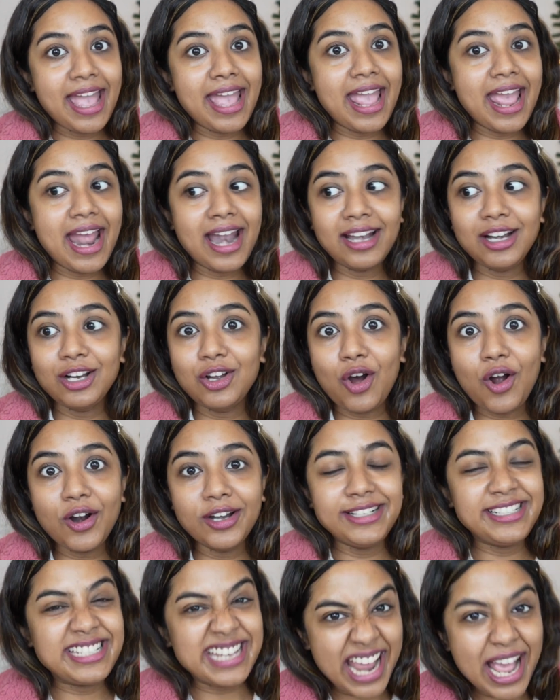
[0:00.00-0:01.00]
And
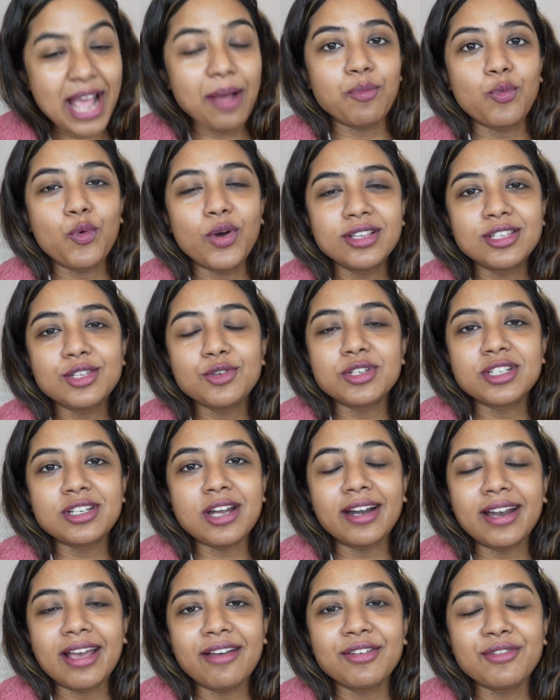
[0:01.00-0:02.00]
goddamn, once you
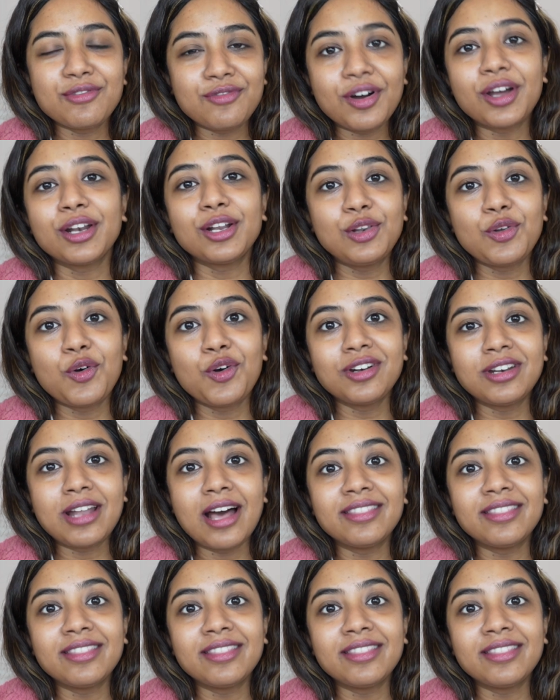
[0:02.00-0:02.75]
start having fun alone,